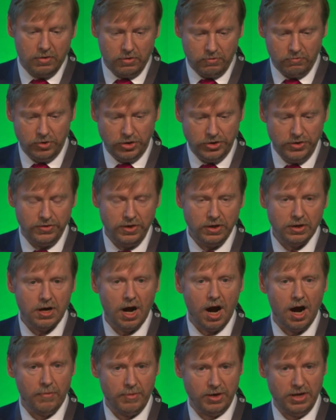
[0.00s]
Reducing
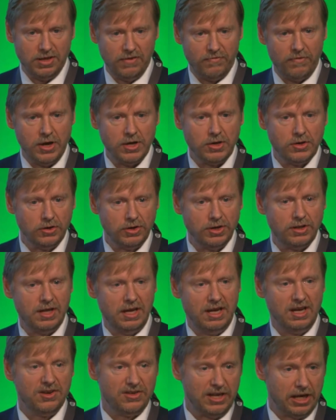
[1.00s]
carbon is a very good
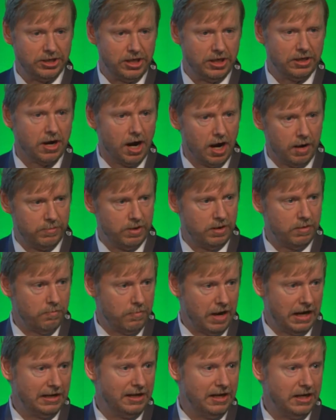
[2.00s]
thing because actually carbon
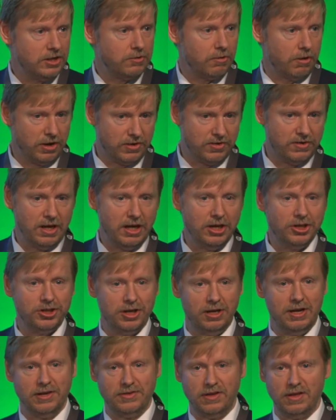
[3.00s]
might lead to our
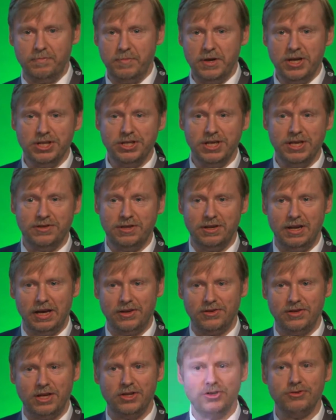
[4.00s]
extinction as a species in the
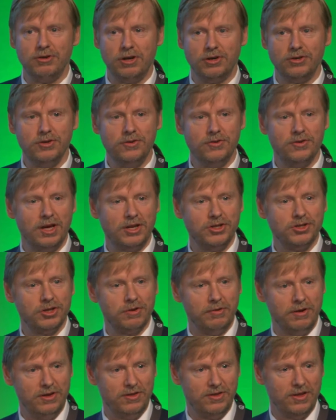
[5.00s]
next century or 2
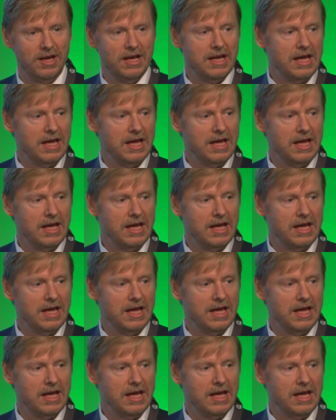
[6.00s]
centuries.